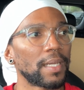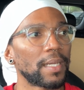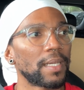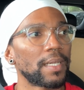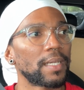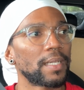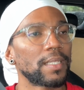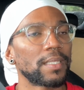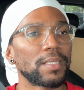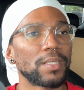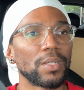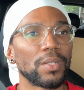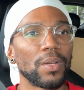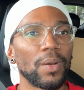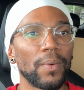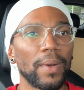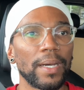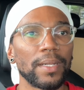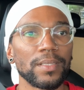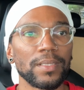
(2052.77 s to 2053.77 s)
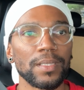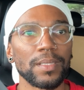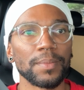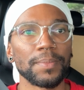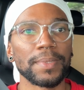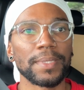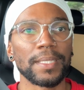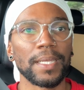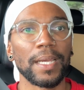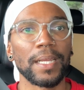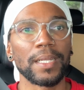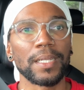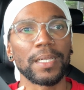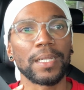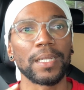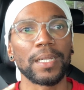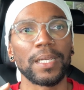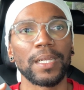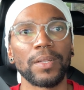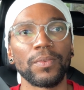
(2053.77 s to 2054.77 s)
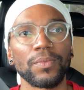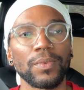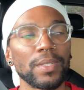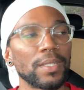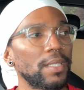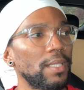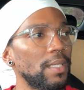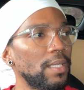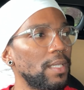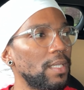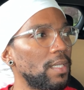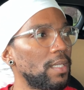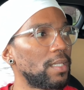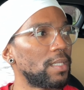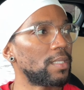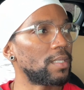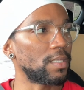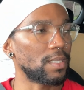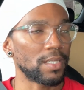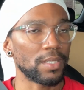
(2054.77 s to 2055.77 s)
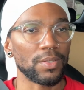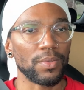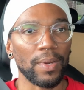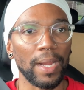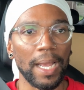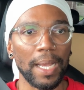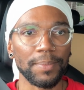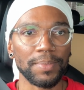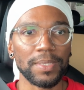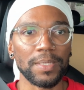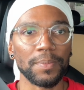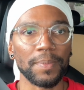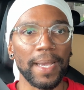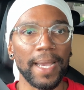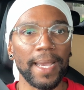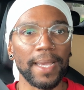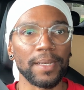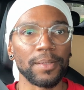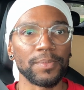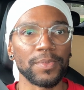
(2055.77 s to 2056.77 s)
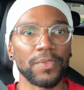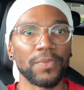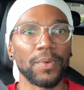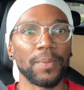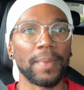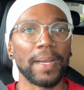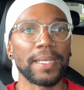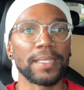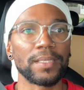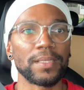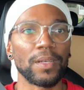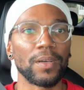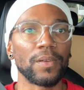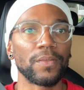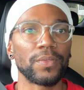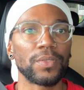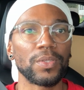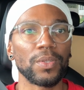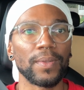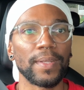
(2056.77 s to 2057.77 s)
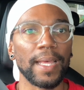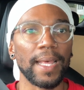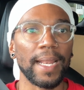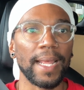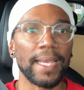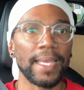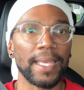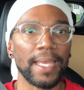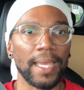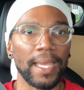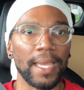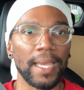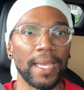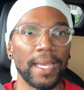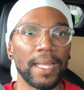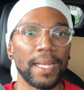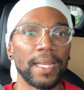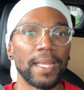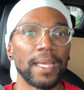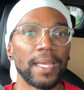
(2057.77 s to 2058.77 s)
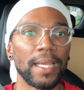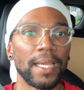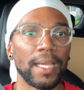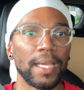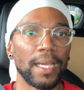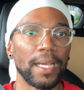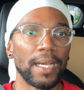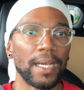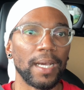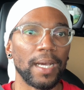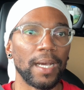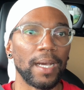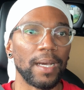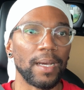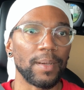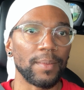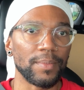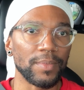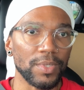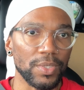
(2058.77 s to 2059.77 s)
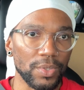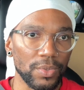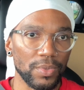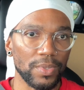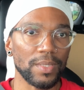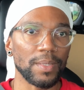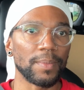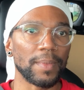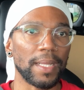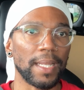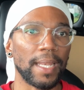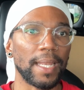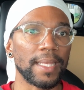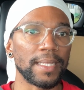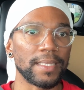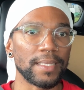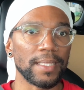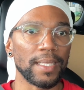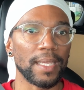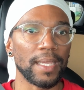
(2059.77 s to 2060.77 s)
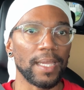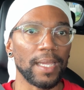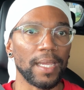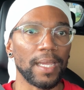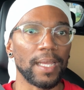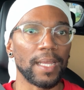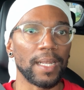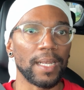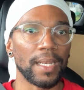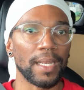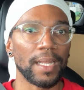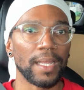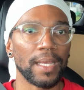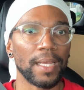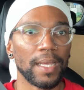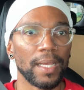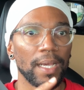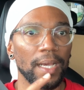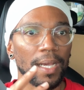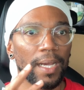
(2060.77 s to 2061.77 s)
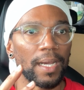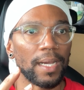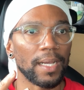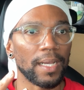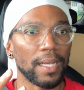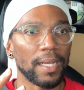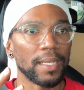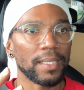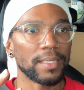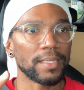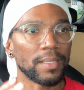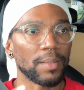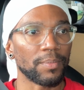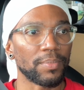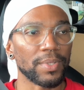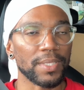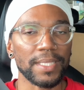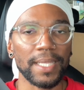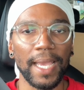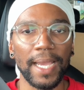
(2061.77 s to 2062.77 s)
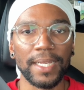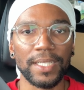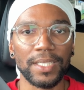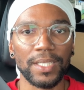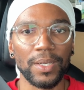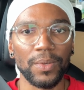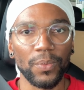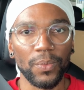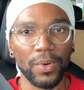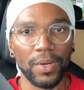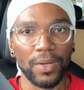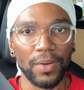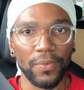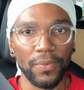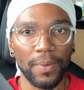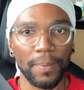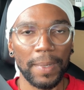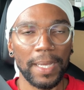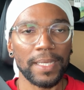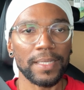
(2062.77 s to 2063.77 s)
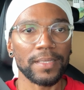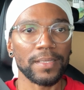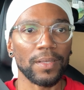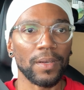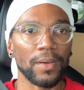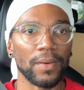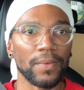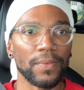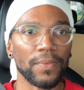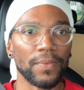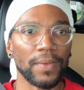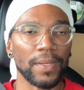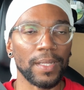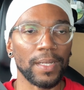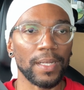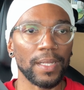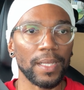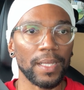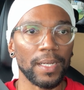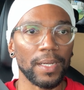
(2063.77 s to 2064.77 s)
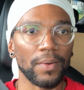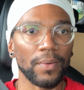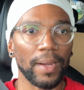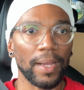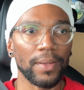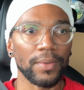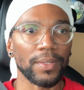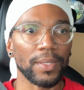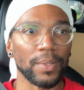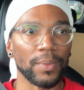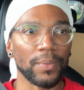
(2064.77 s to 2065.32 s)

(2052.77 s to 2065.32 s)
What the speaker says: go out to the botanica and really just grab some items for myself, so that I can do some cleansing and some protection work for myself, and grounding work.